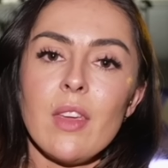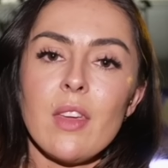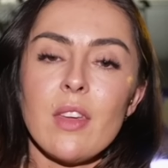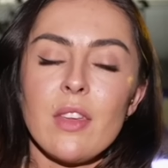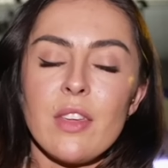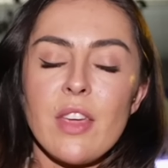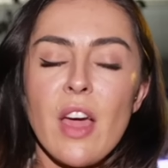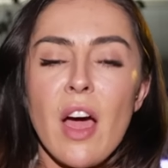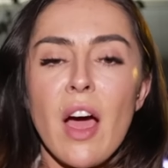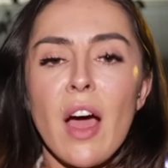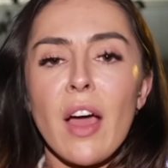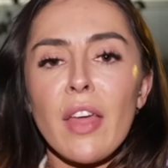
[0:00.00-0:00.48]

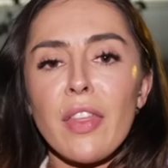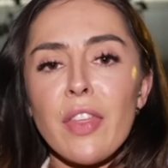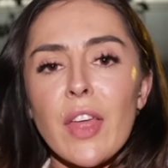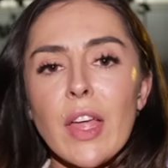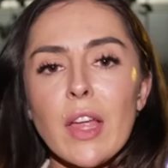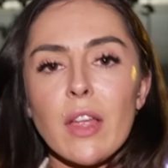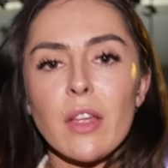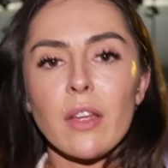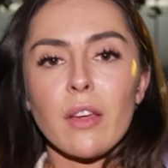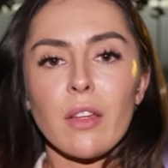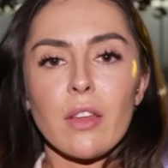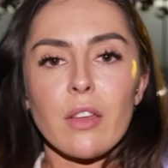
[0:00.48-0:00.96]
Yeah, I
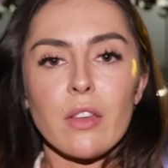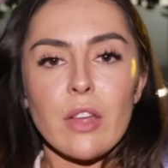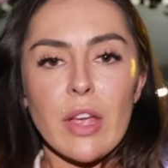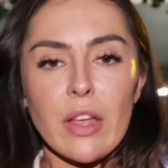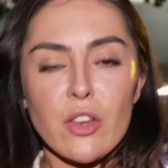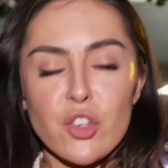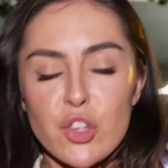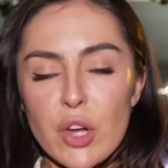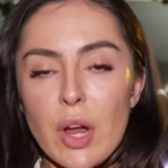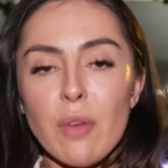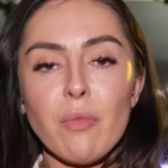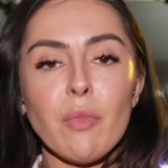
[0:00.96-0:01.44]
think
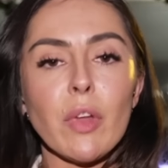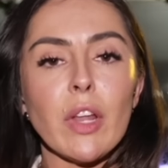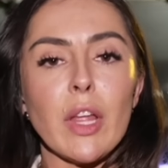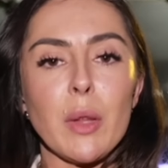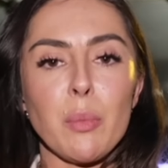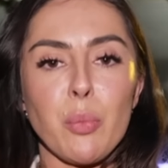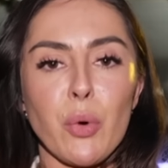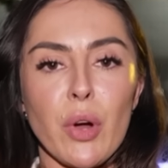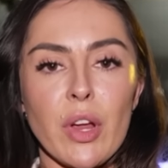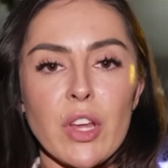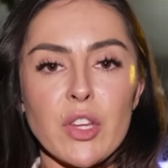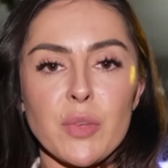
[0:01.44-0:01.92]
generally
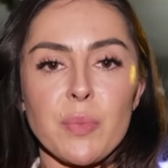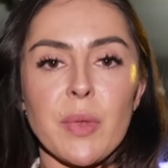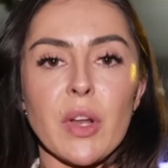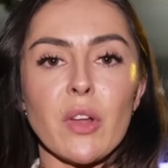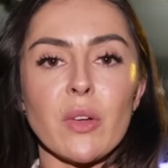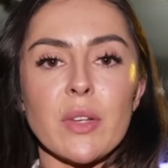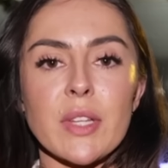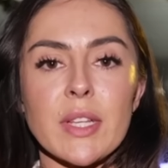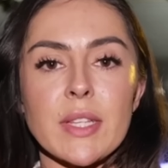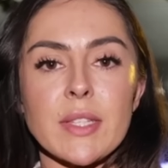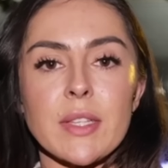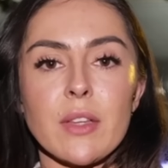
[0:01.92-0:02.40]
British middle
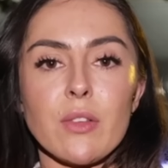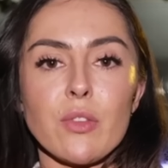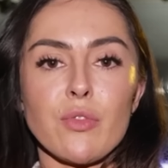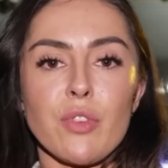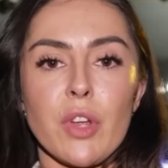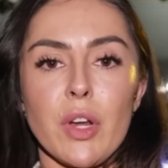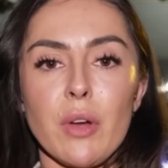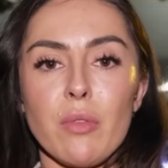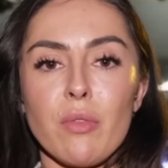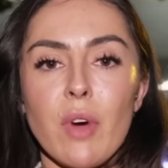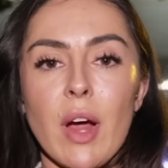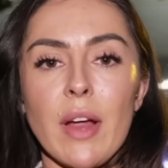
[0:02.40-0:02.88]
distance
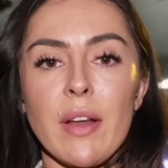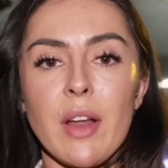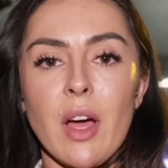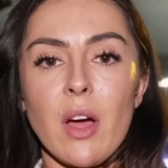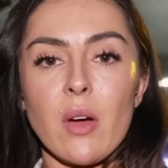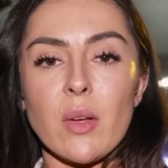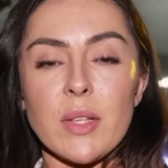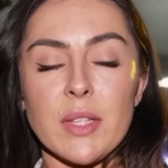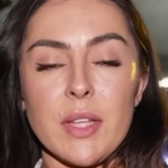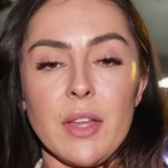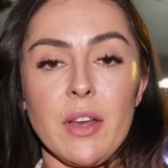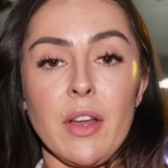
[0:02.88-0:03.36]
running right
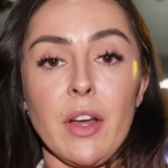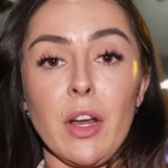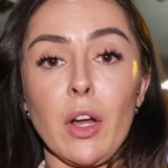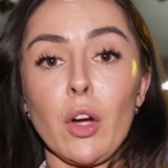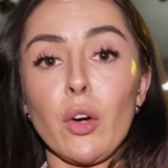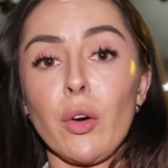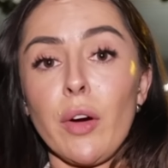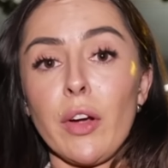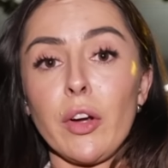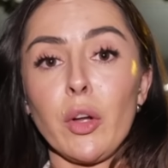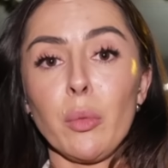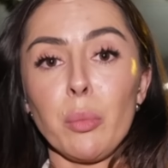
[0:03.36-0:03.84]
now is in an
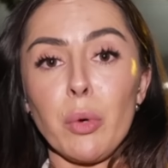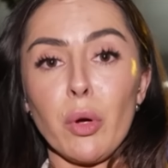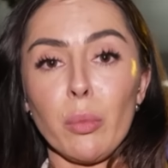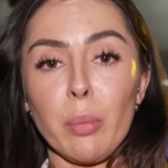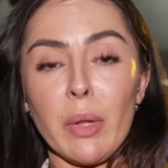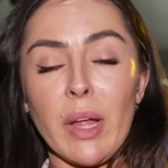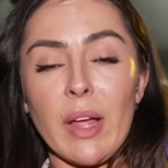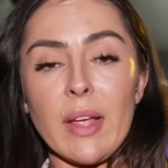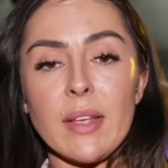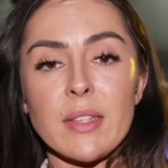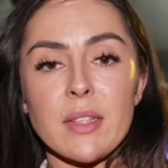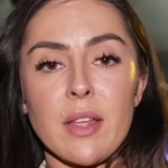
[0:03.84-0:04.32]
incredible
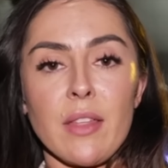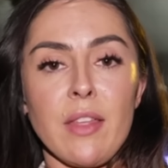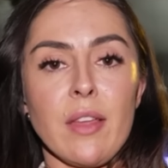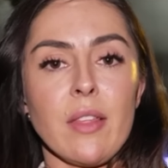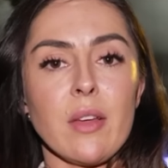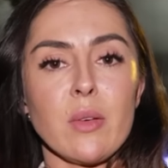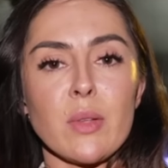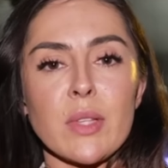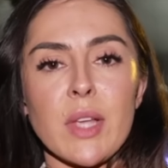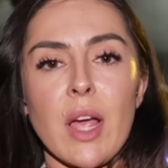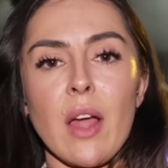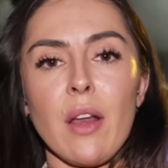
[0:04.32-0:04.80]
place. I think
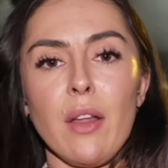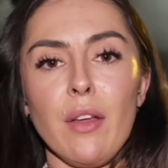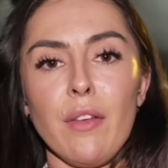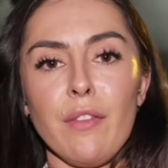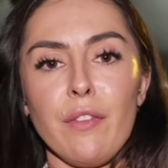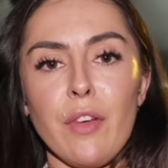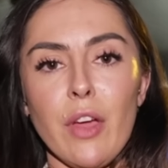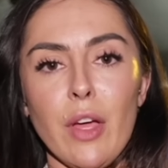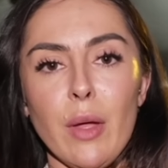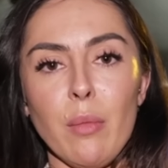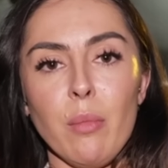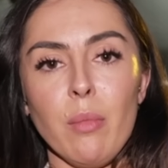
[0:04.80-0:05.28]
that was kind
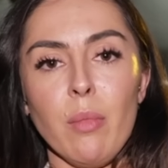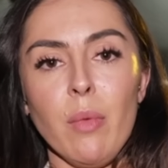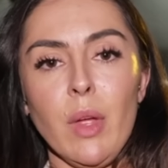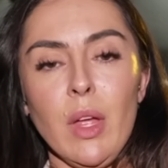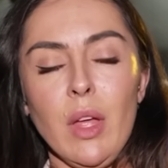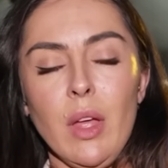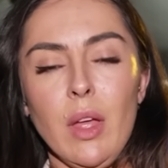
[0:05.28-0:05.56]
of um,